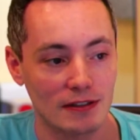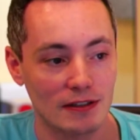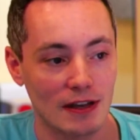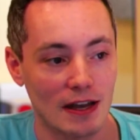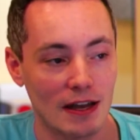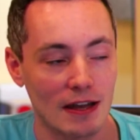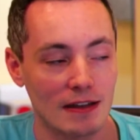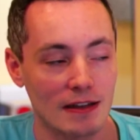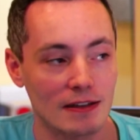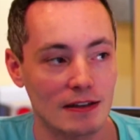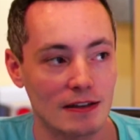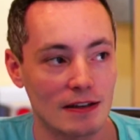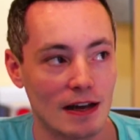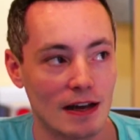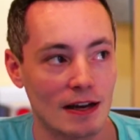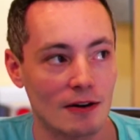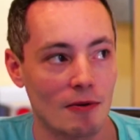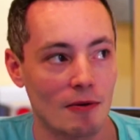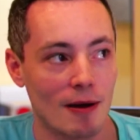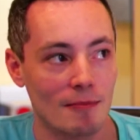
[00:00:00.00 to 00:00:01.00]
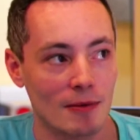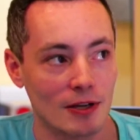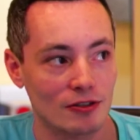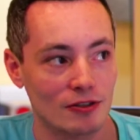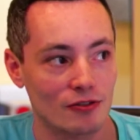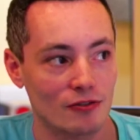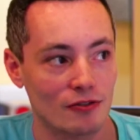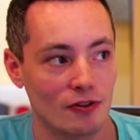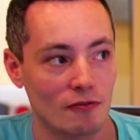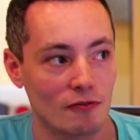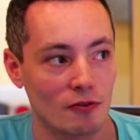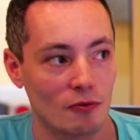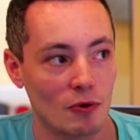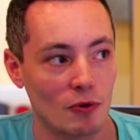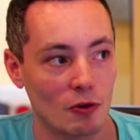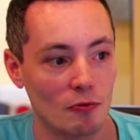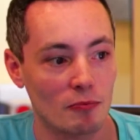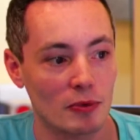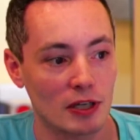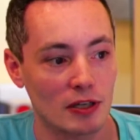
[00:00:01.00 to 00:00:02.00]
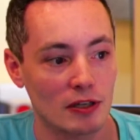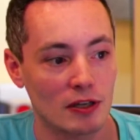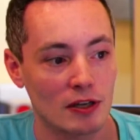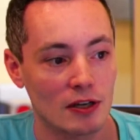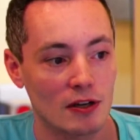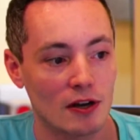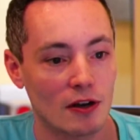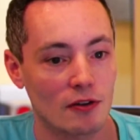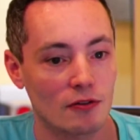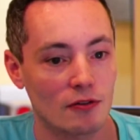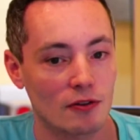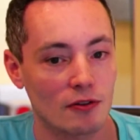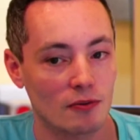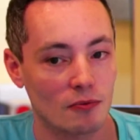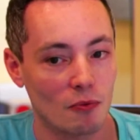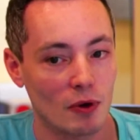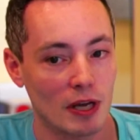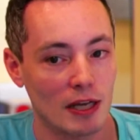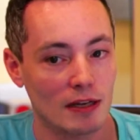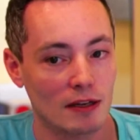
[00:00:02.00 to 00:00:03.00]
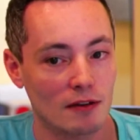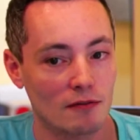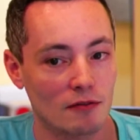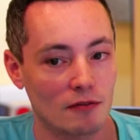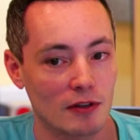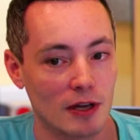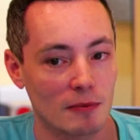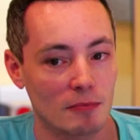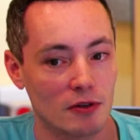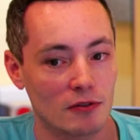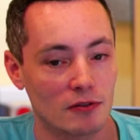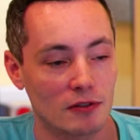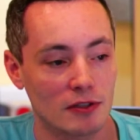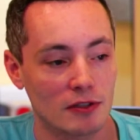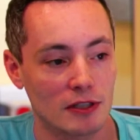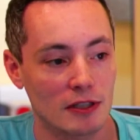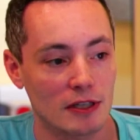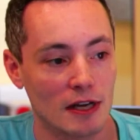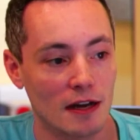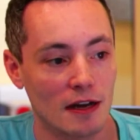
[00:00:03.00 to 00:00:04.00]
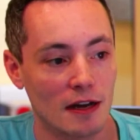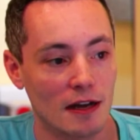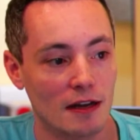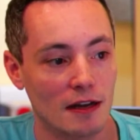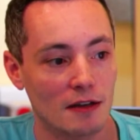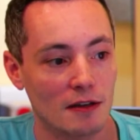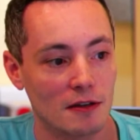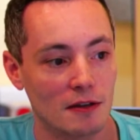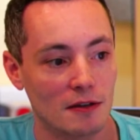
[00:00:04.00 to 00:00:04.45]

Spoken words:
And I'm not sure there ever will be, other than waiting for that person to die.